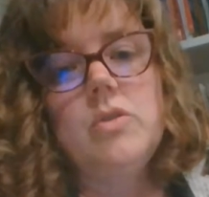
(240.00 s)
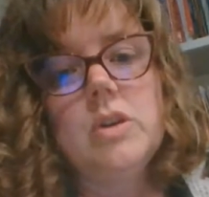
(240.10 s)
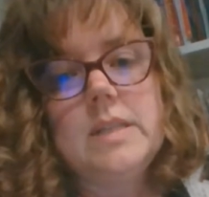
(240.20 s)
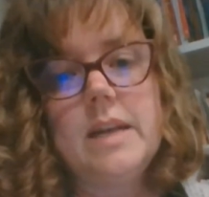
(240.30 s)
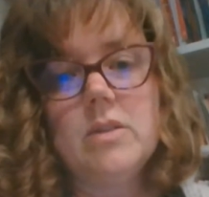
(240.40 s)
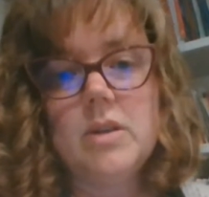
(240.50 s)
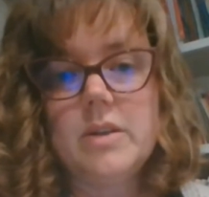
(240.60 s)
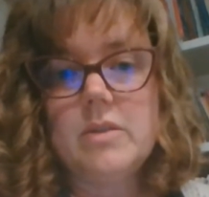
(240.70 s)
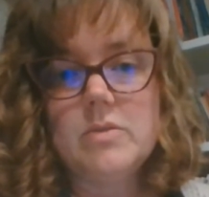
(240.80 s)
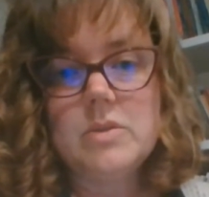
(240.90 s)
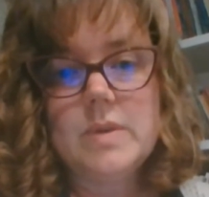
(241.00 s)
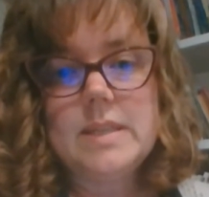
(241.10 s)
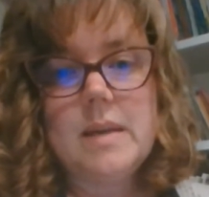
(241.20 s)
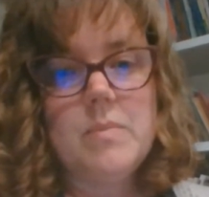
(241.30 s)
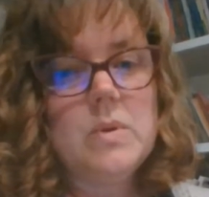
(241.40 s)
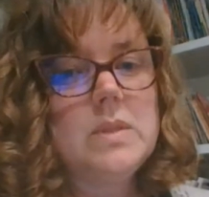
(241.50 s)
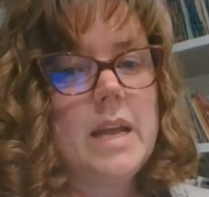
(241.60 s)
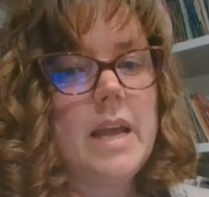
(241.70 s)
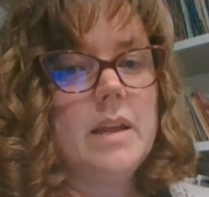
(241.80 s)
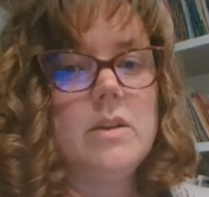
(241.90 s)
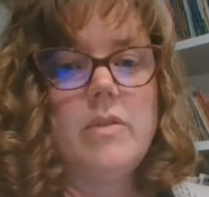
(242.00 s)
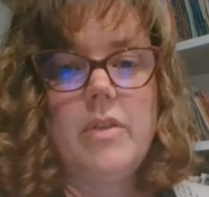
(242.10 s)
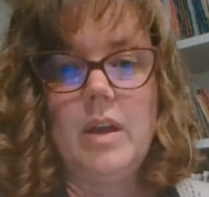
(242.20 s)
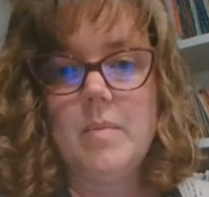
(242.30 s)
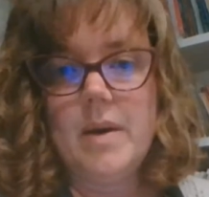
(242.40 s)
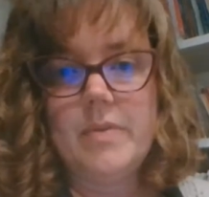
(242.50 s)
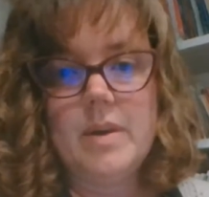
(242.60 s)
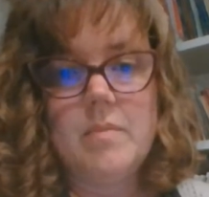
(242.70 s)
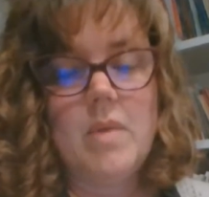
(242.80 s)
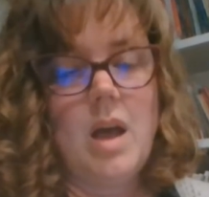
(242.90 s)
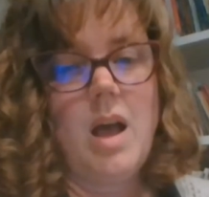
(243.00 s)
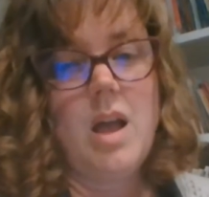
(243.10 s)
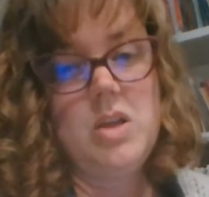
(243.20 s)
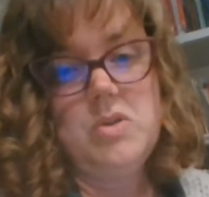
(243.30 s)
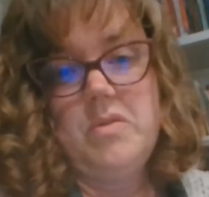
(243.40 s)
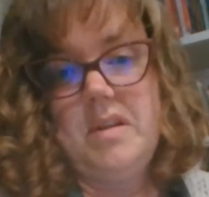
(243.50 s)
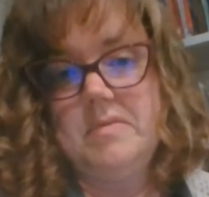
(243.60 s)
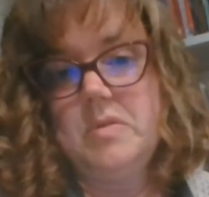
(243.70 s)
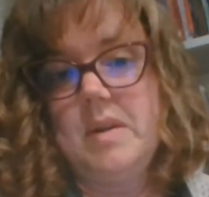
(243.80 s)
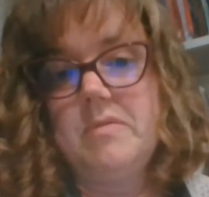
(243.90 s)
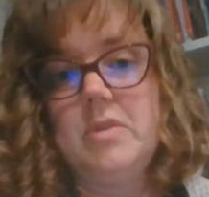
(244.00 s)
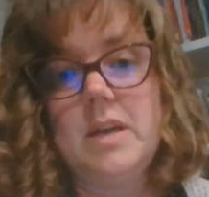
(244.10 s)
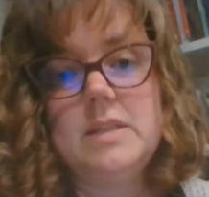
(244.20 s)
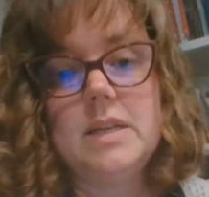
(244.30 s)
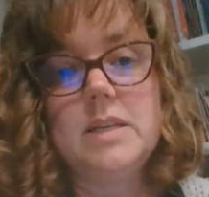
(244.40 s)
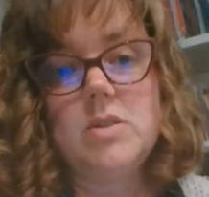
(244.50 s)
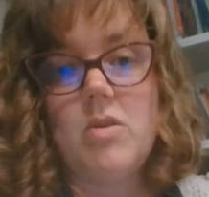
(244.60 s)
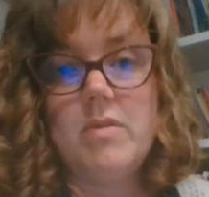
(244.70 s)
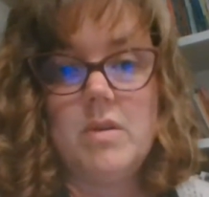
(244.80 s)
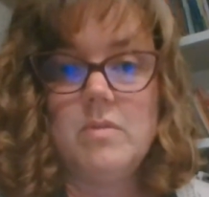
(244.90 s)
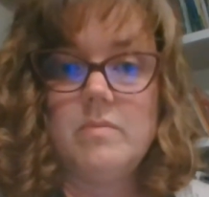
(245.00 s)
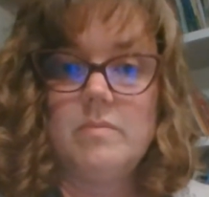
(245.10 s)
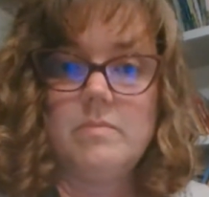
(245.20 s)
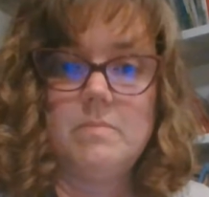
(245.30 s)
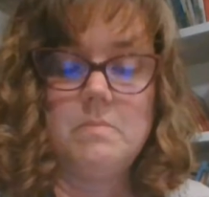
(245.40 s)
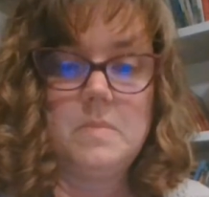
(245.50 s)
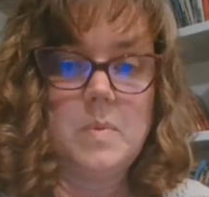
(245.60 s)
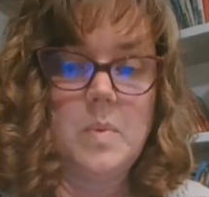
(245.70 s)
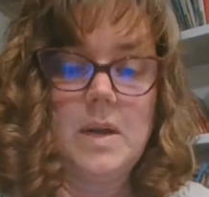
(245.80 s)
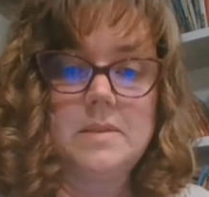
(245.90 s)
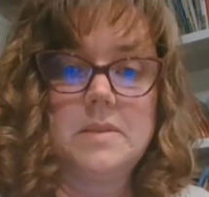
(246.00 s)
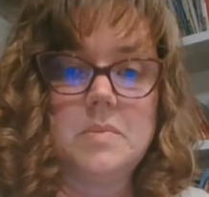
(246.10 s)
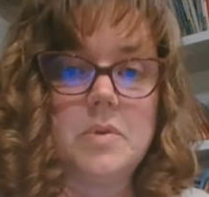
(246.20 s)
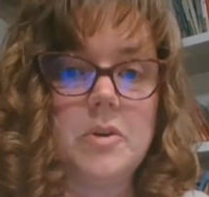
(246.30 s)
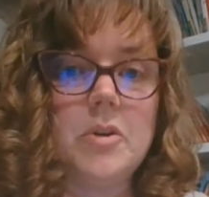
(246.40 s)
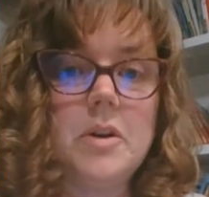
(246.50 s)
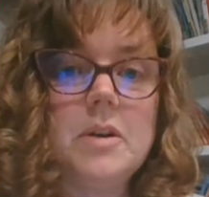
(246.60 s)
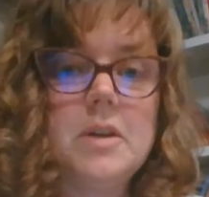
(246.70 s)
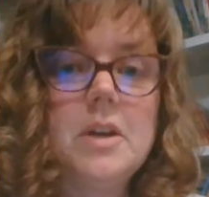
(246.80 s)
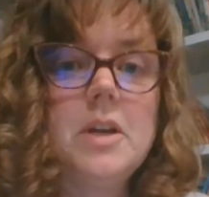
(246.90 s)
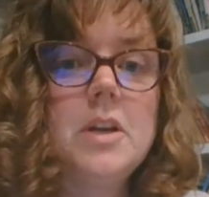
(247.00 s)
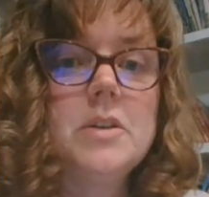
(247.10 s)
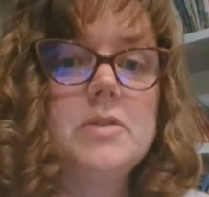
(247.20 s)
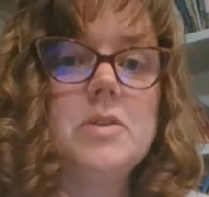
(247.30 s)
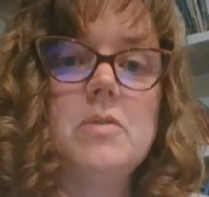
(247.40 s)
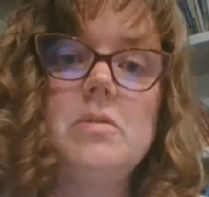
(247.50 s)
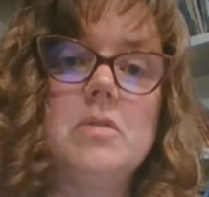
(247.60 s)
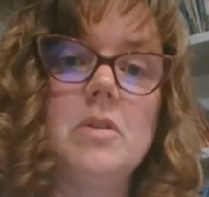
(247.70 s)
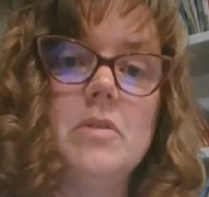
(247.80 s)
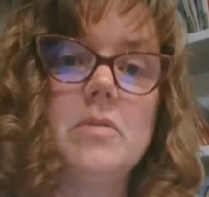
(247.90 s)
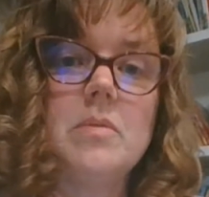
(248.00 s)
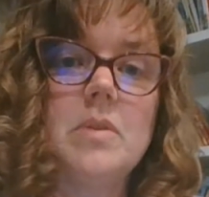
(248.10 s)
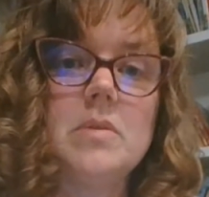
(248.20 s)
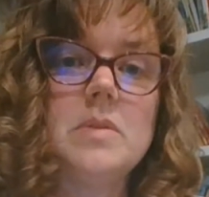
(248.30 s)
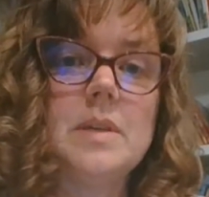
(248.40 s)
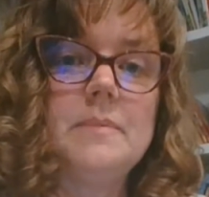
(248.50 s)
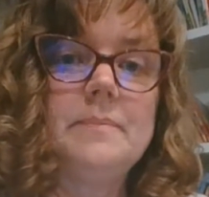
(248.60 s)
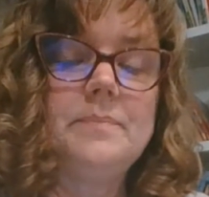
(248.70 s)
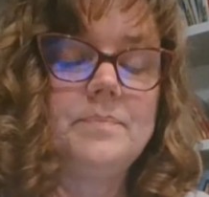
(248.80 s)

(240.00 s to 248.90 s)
you could take a look at those 3 samples and think about them. You don't have to write full essays, although the practice wouldn't hurt. So you could go through those and